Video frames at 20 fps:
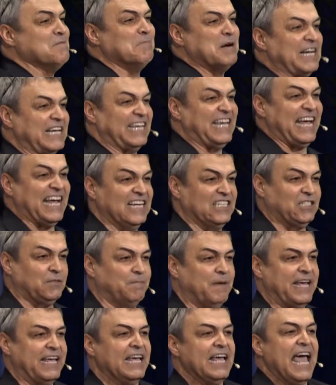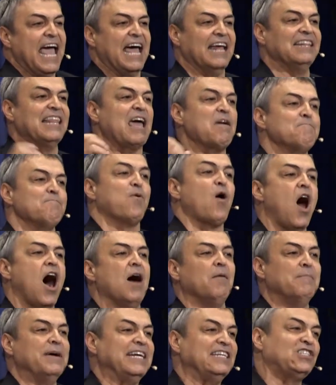against me, and they
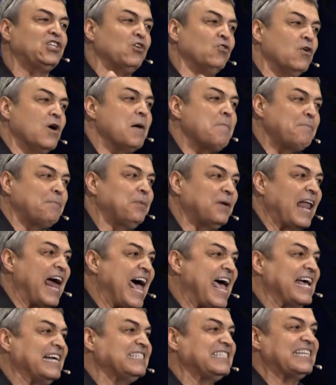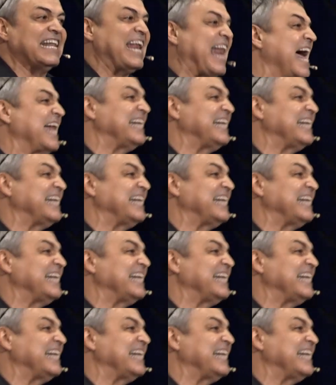brought me to a place that I